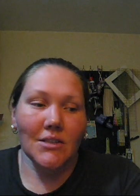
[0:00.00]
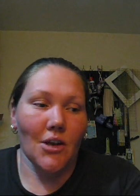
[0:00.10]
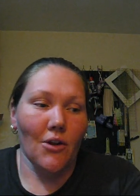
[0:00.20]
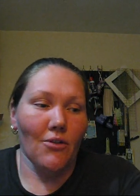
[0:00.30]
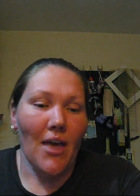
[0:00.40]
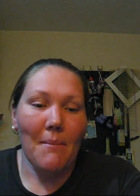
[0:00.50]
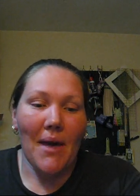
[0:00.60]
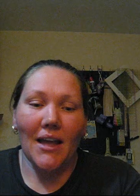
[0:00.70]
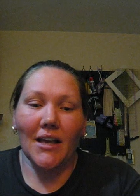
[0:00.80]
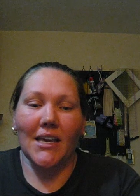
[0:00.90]
So that
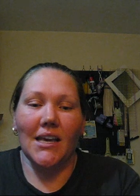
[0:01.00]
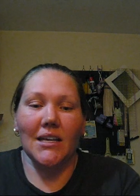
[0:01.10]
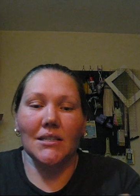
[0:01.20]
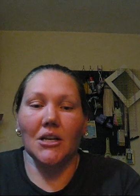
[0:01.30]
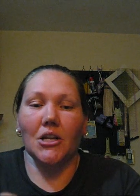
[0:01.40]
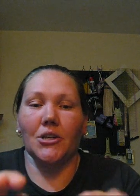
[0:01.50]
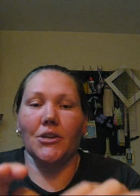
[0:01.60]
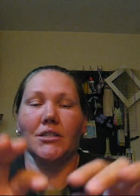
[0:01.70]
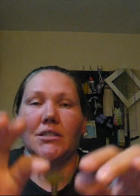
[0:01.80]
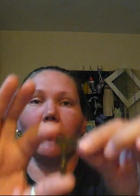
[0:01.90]
bag of keys
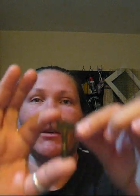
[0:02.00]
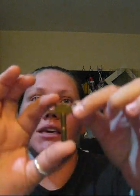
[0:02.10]
included some